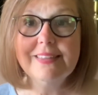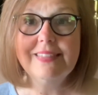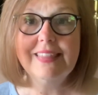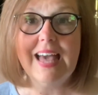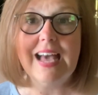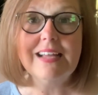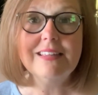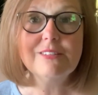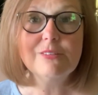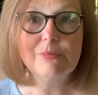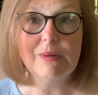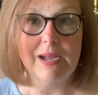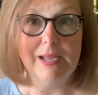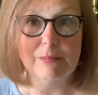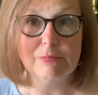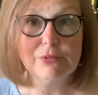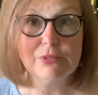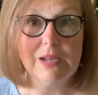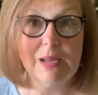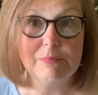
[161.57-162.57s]
that's why
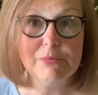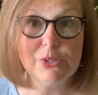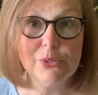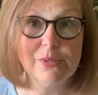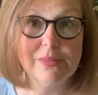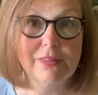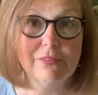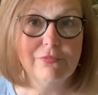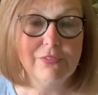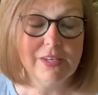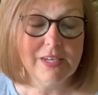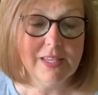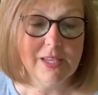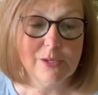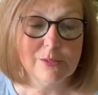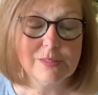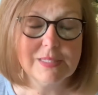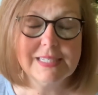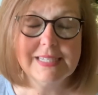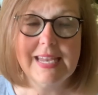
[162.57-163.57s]
I'm doing the
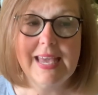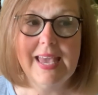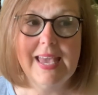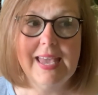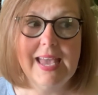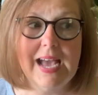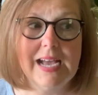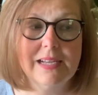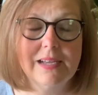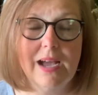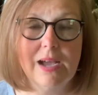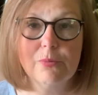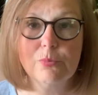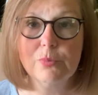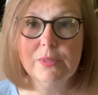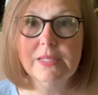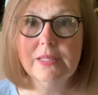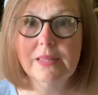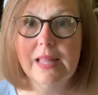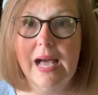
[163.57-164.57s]
video today. I
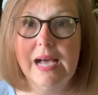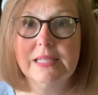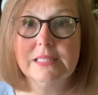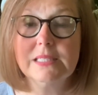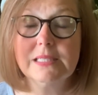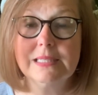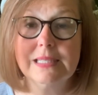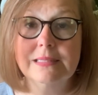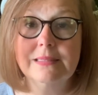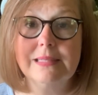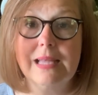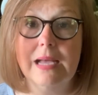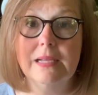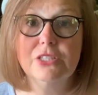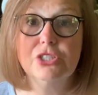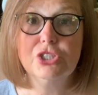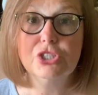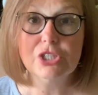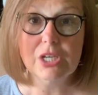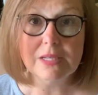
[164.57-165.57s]
realized since I
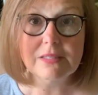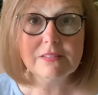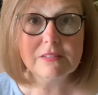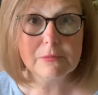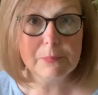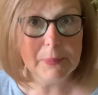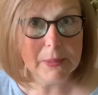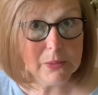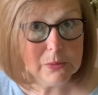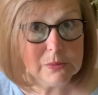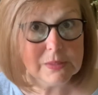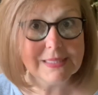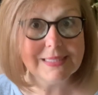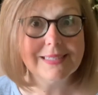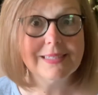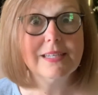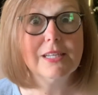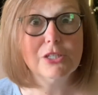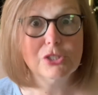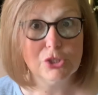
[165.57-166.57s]
just
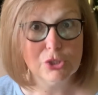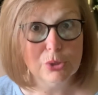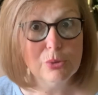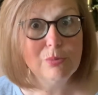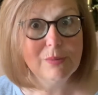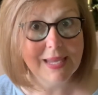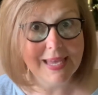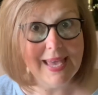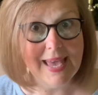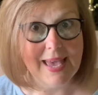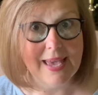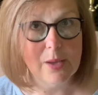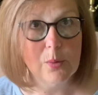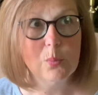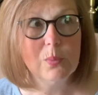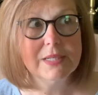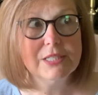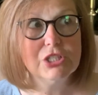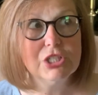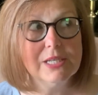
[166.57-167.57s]
posted today,
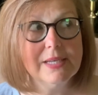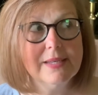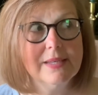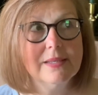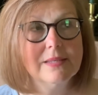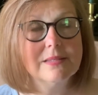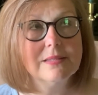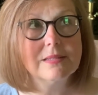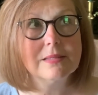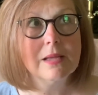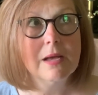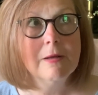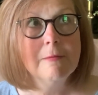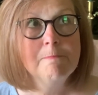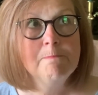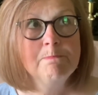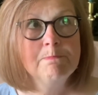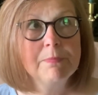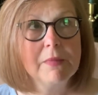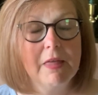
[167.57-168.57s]
which is
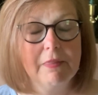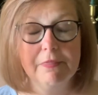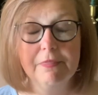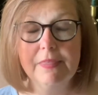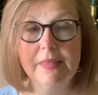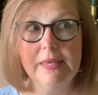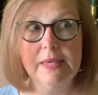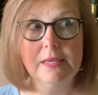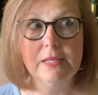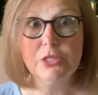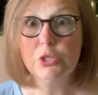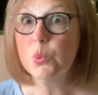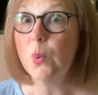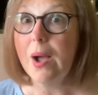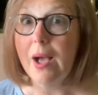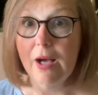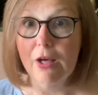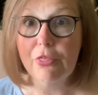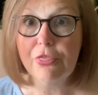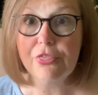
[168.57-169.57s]
the
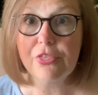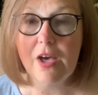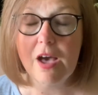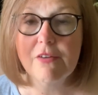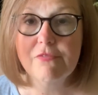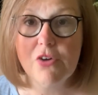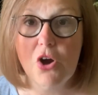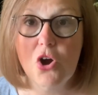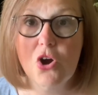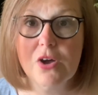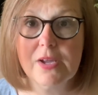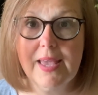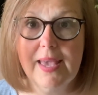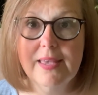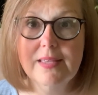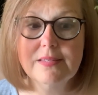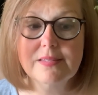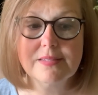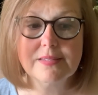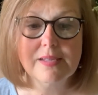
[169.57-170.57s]
12th of
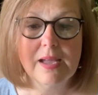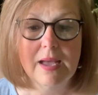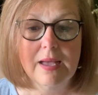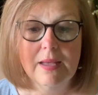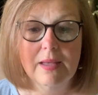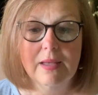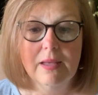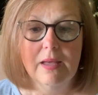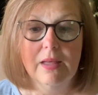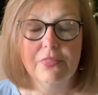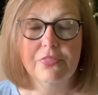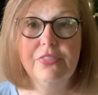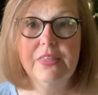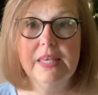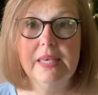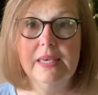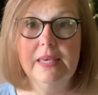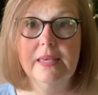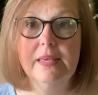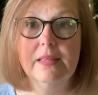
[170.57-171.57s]
August,
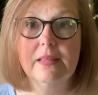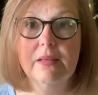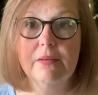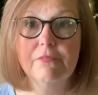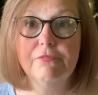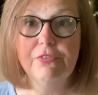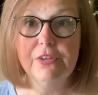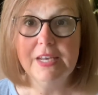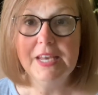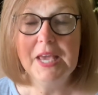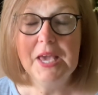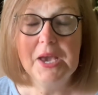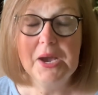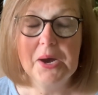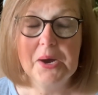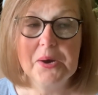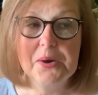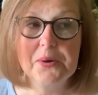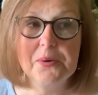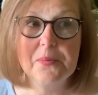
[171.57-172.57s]
the
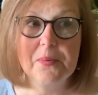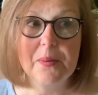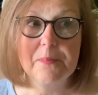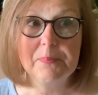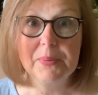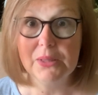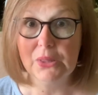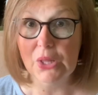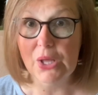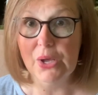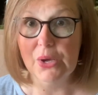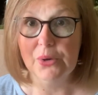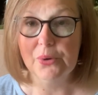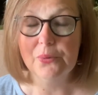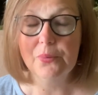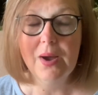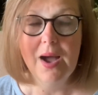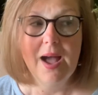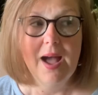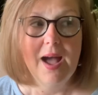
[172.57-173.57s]
video below,